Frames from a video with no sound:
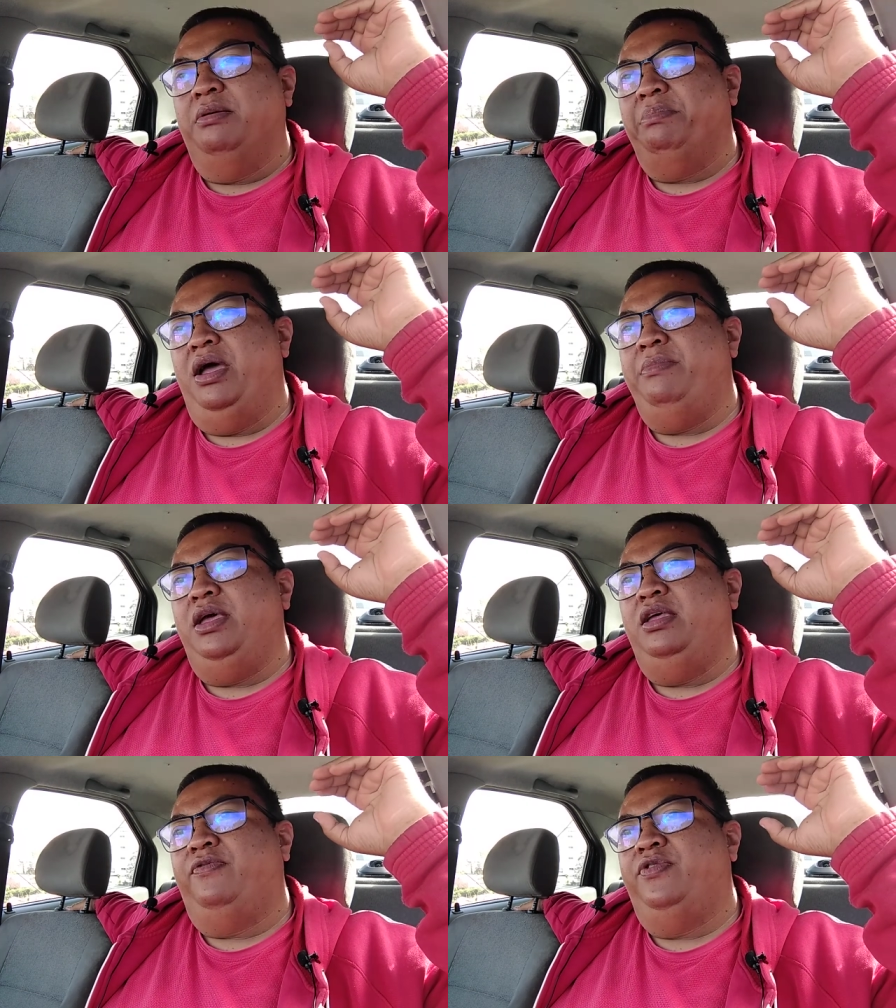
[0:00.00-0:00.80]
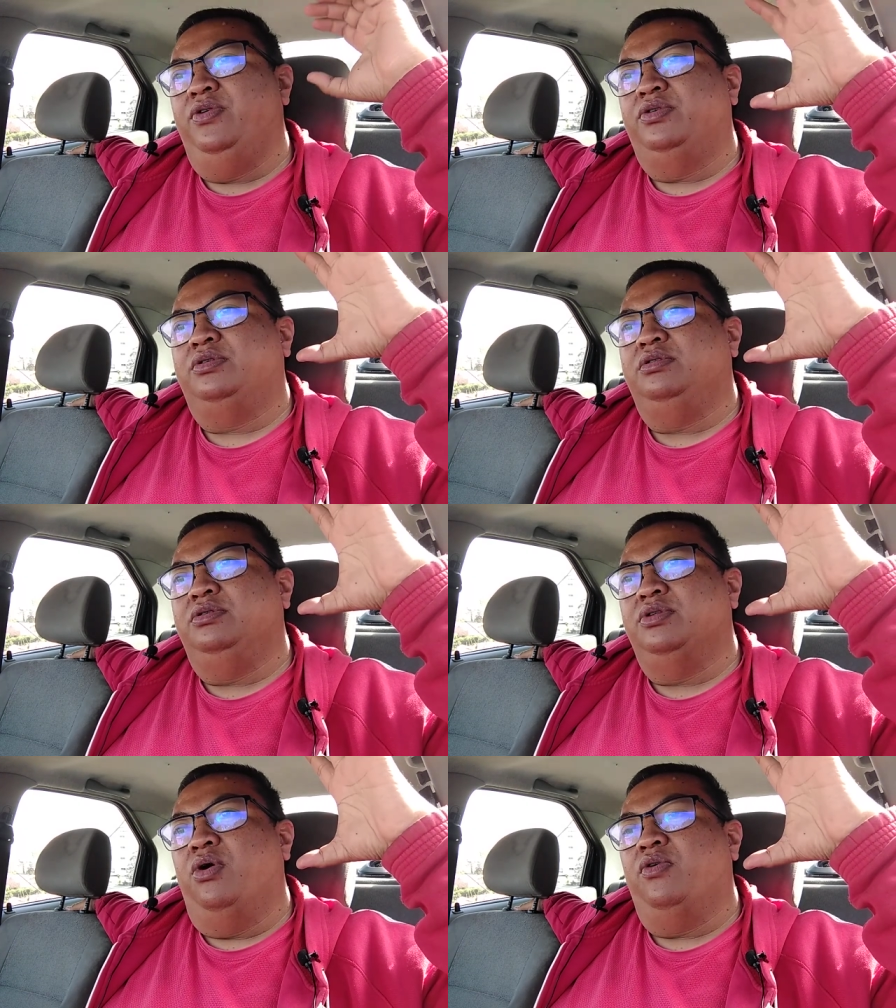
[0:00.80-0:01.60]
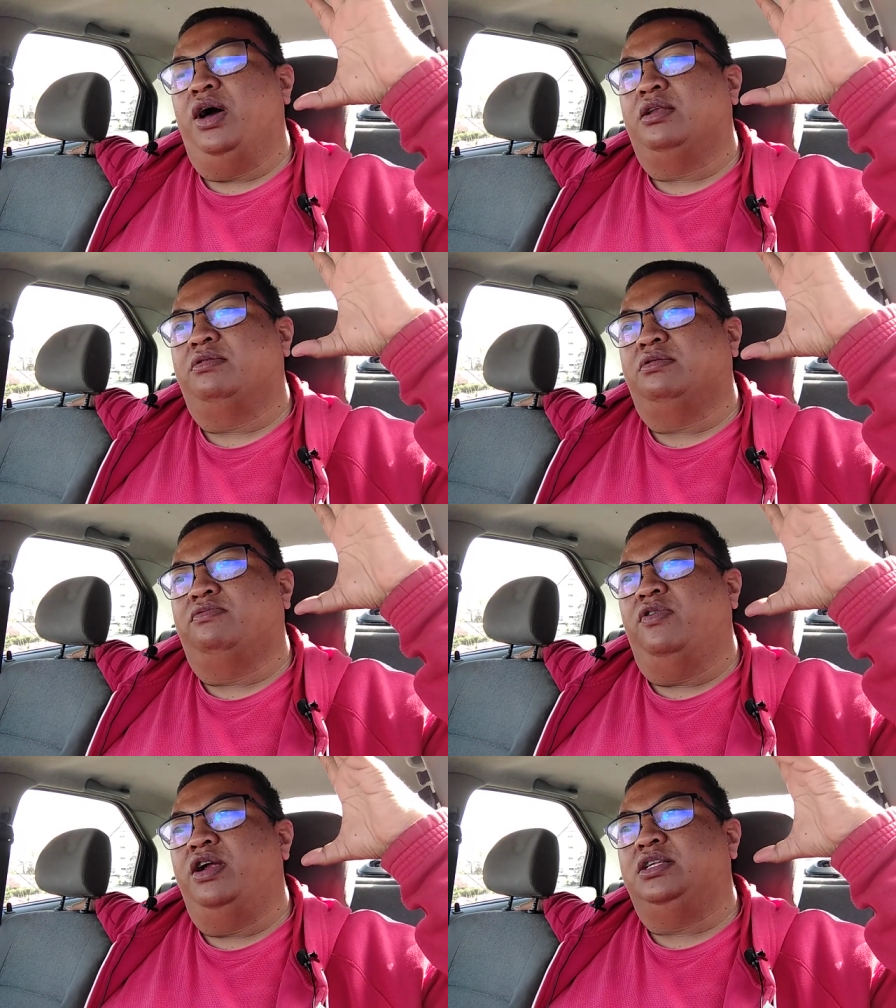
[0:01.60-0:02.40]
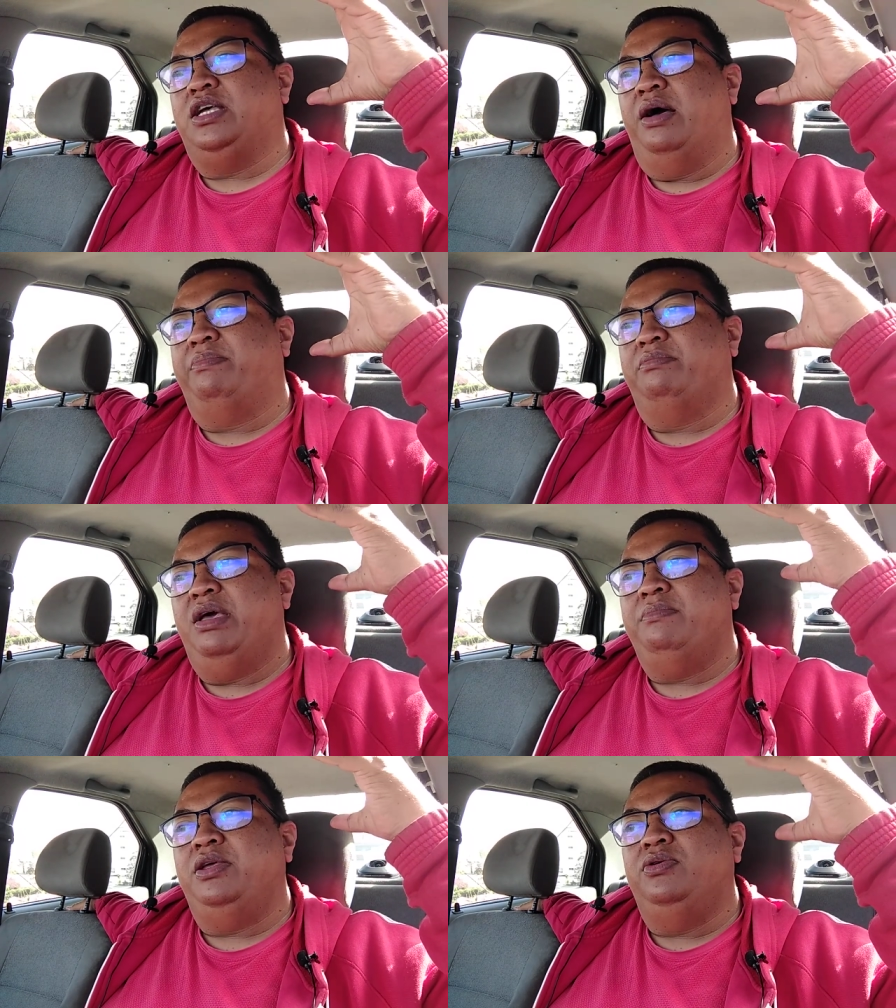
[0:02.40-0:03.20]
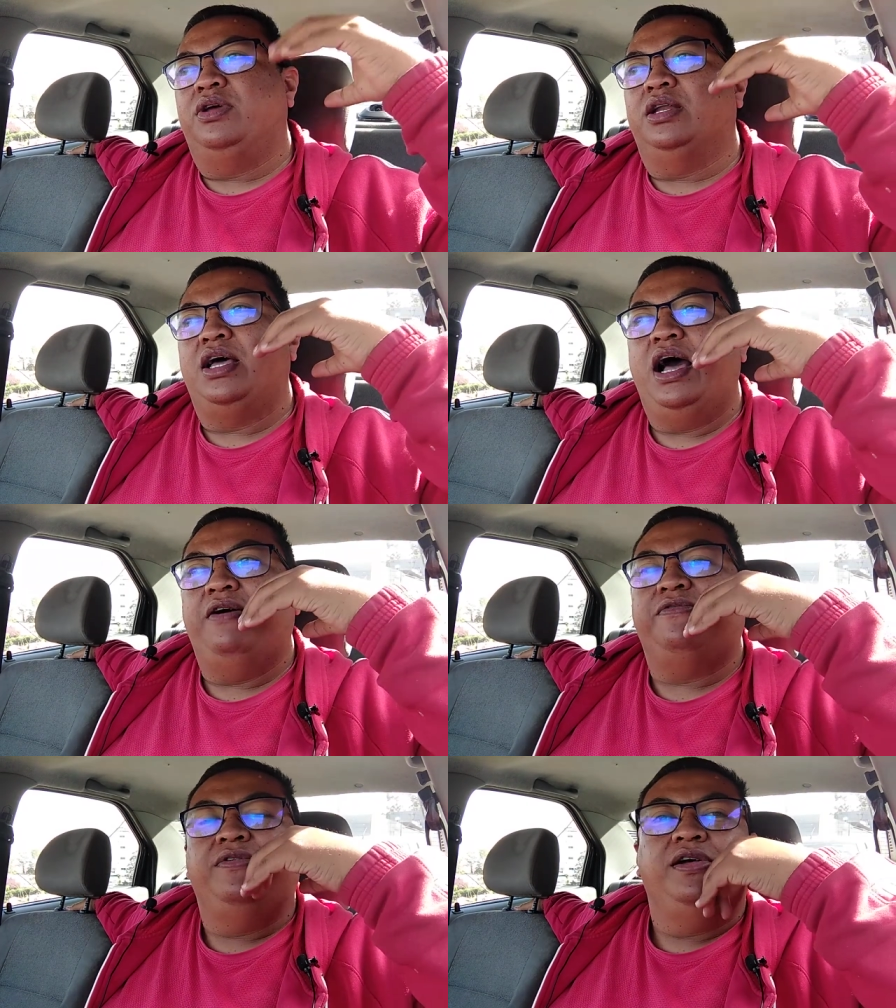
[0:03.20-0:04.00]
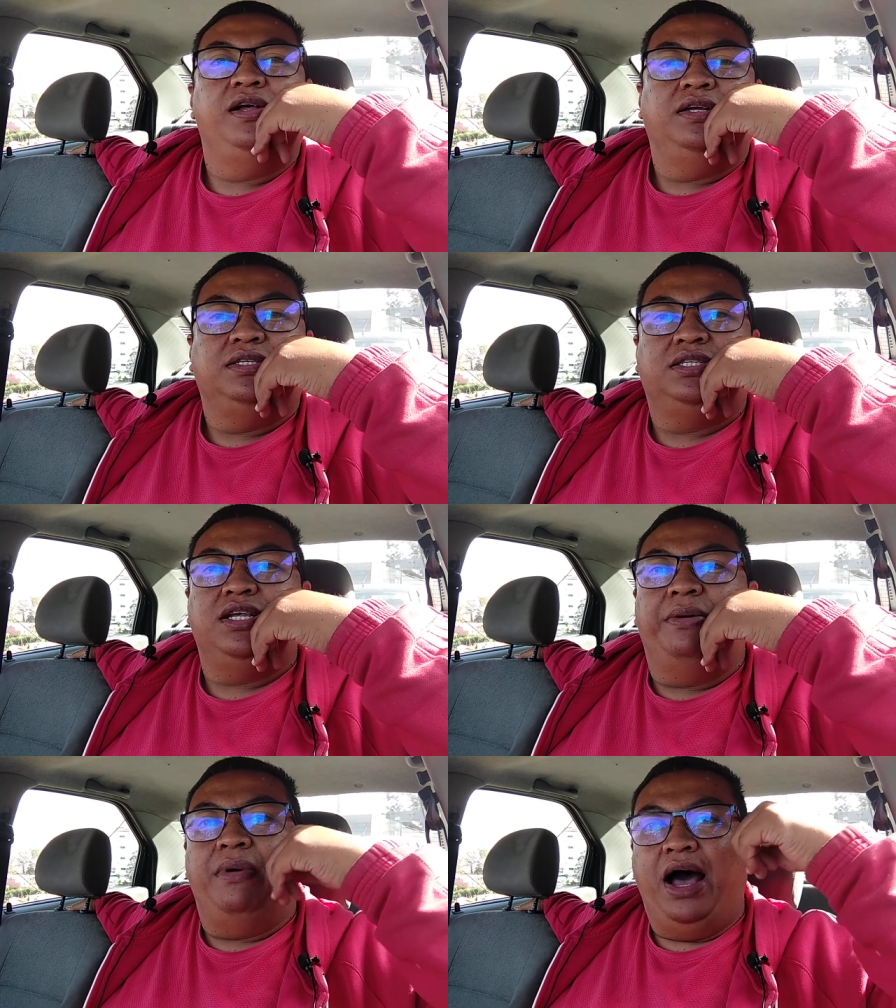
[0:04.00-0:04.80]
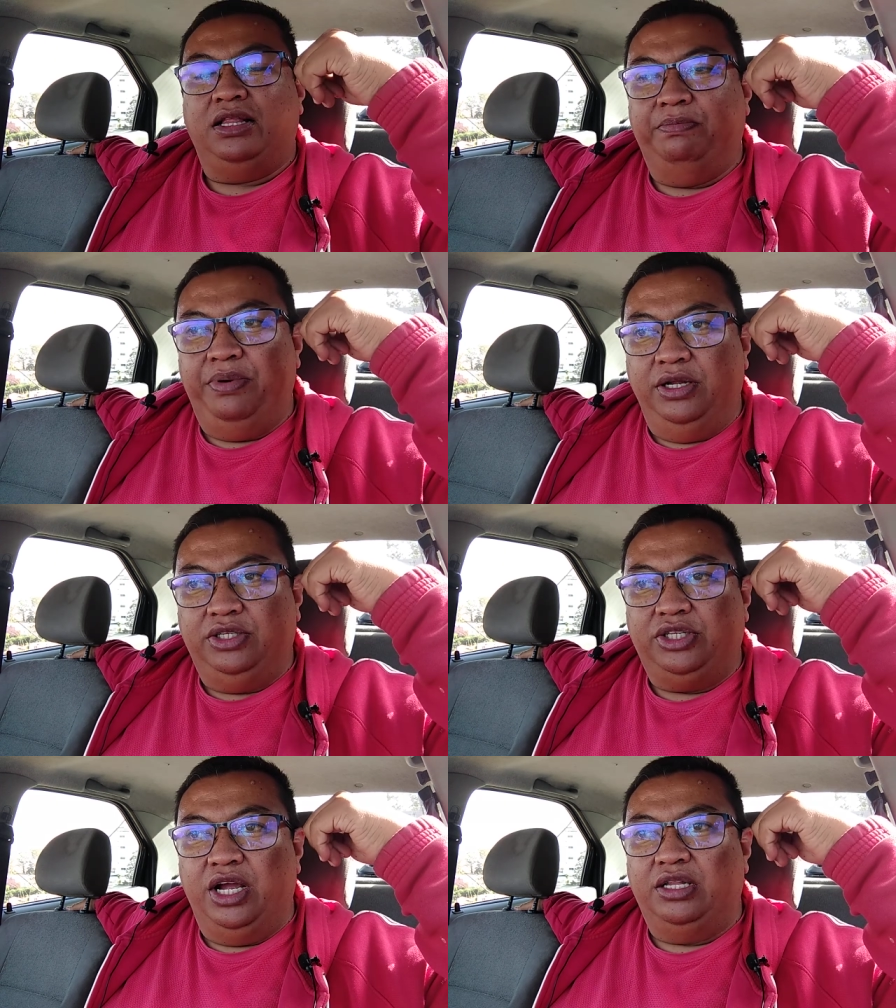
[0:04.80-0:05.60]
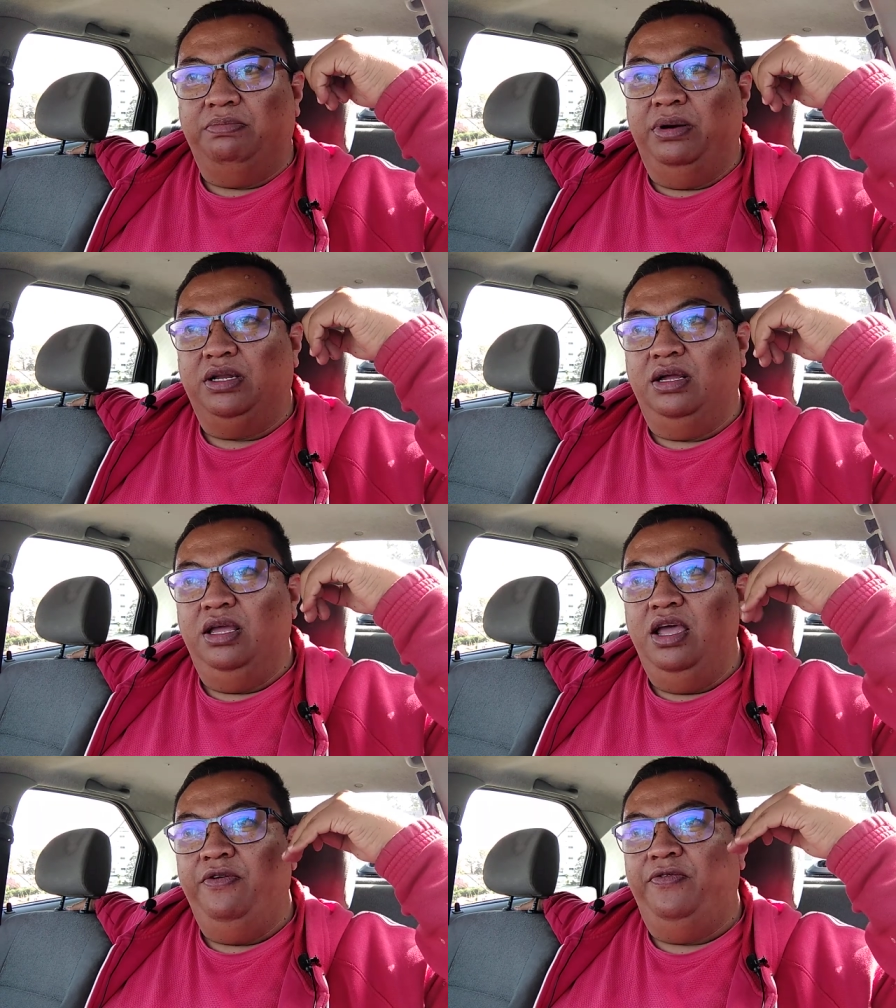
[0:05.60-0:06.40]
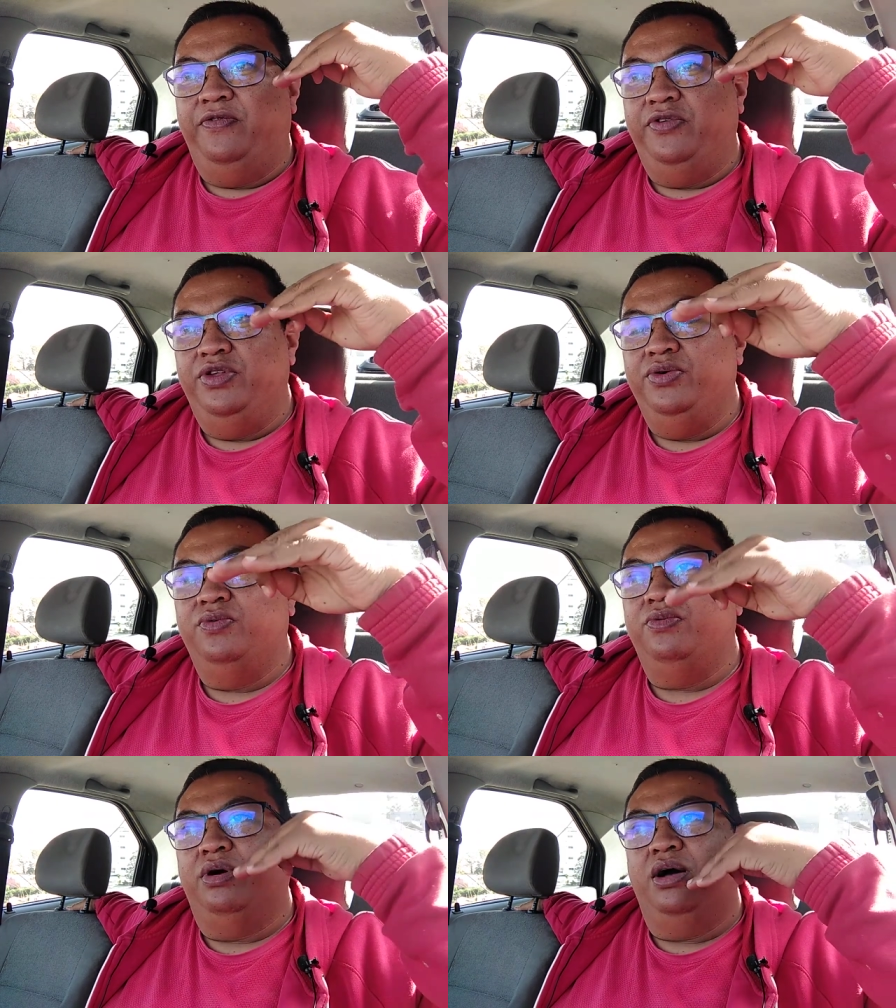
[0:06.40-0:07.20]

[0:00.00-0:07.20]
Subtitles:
Maybe if you know that, for example, maybe you can have some ad budget, but if you